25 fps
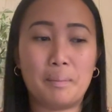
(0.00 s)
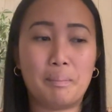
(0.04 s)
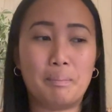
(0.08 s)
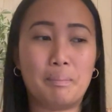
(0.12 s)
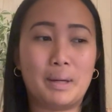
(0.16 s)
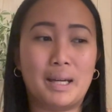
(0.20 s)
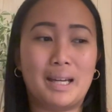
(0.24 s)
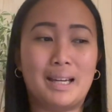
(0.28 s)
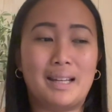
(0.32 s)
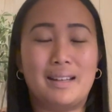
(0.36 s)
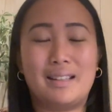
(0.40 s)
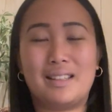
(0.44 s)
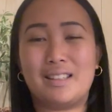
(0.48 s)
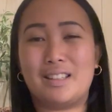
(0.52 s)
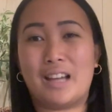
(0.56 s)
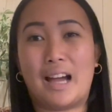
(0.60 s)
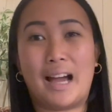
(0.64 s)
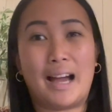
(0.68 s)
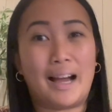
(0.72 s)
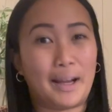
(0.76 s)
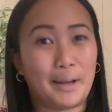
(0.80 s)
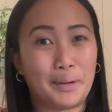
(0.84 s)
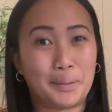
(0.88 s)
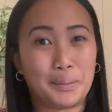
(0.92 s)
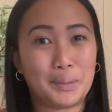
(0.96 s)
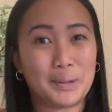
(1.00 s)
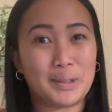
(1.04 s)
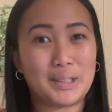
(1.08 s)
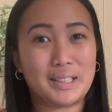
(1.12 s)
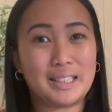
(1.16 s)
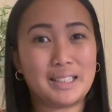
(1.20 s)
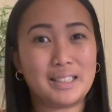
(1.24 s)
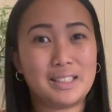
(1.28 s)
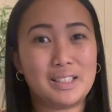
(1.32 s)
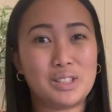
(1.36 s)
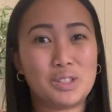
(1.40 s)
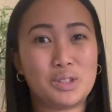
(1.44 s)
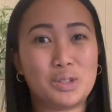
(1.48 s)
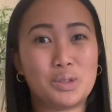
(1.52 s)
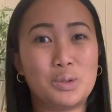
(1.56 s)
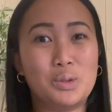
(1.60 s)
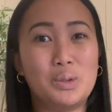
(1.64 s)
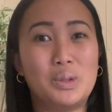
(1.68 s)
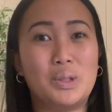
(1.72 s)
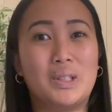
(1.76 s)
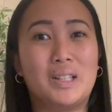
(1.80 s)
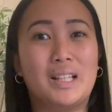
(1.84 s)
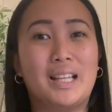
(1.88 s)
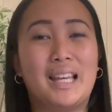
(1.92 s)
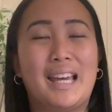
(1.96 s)
but I work at the
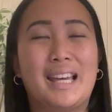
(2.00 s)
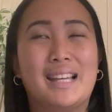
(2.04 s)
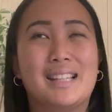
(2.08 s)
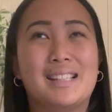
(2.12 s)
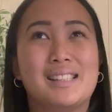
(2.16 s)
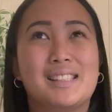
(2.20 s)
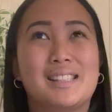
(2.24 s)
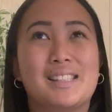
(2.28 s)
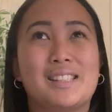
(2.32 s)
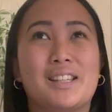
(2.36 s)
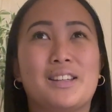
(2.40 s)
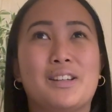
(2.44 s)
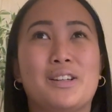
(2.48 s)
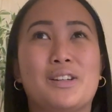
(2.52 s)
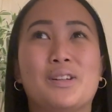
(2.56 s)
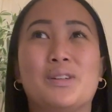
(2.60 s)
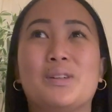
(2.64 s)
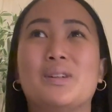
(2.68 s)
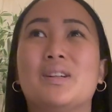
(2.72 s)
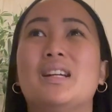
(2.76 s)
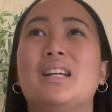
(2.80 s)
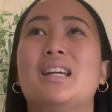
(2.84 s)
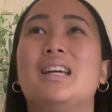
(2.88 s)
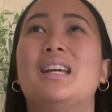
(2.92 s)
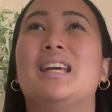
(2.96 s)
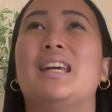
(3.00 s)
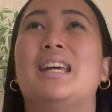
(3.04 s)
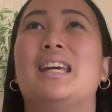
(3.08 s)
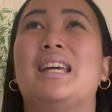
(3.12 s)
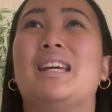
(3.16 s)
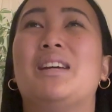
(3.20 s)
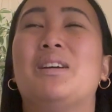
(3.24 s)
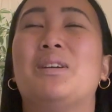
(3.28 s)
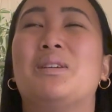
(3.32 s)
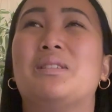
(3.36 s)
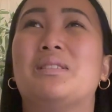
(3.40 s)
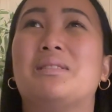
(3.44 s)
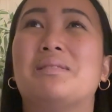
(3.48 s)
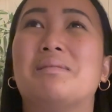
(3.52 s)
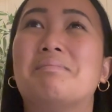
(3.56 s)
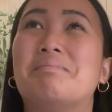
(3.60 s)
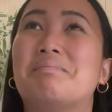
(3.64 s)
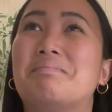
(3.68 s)
school. And so it